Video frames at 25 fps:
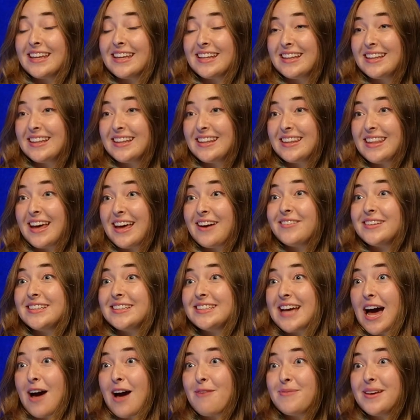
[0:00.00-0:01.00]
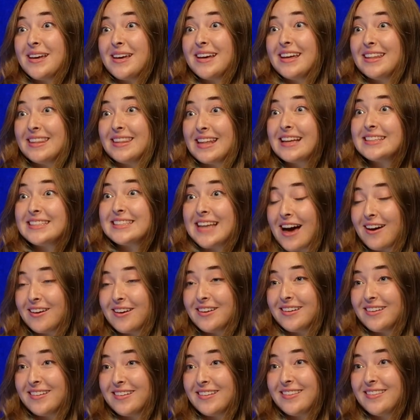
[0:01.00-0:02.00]
that they were tapping and that's
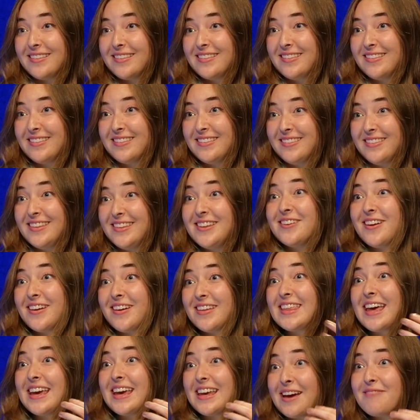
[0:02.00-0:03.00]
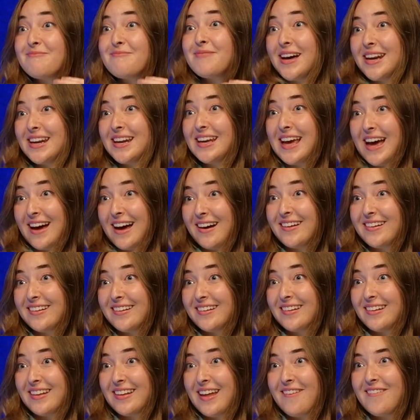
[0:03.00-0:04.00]
how they get money out
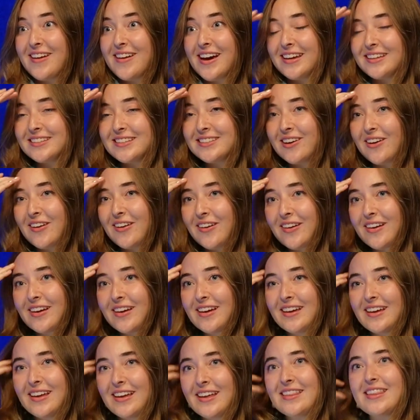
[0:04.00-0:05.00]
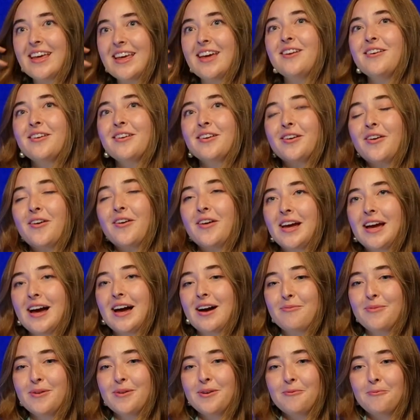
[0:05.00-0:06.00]
that way. So they're not growing
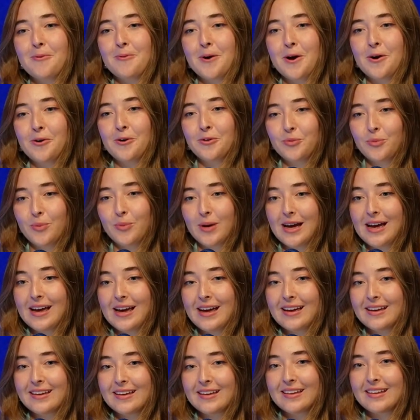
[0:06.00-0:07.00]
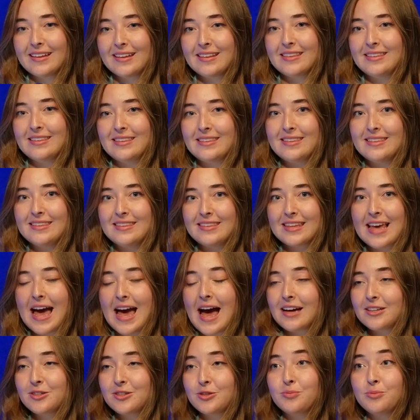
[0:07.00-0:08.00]
up in a world where
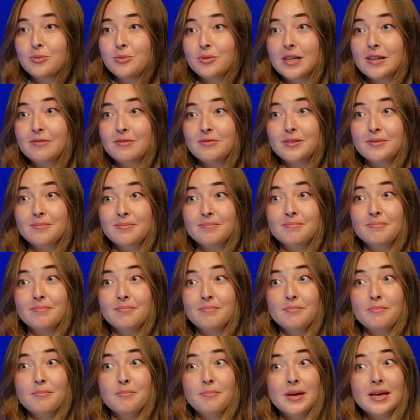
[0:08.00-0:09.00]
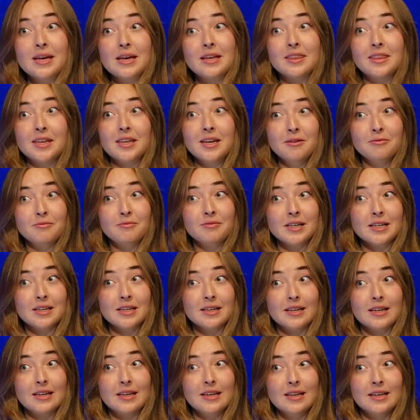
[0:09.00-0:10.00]
cash will even be a thing,
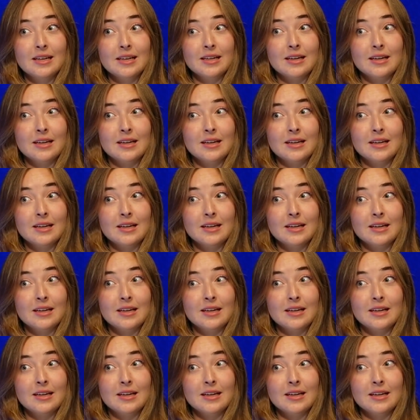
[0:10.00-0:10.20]
really.